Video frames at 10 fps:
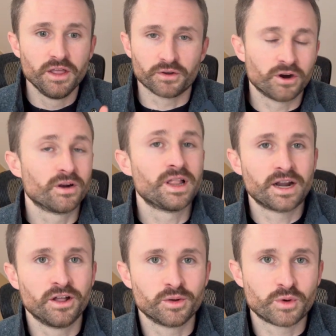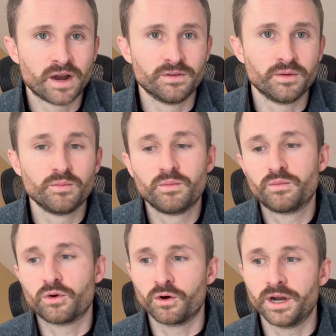there are a lot of other private
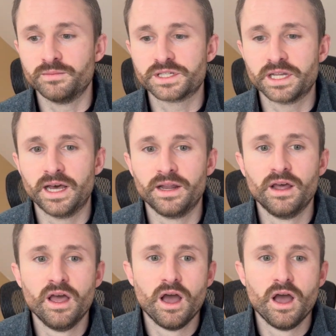programs that